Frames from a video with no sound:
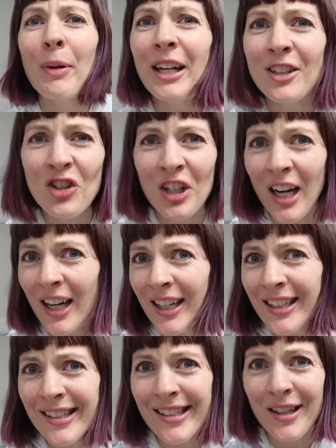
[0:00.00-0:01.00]
a pinch,
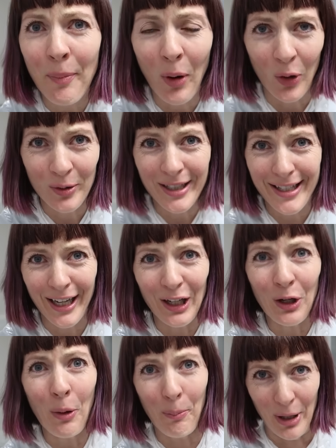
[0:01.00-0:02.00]
guys, the
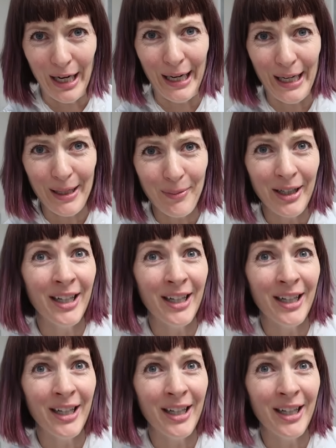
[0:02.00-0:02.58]
ponytail bob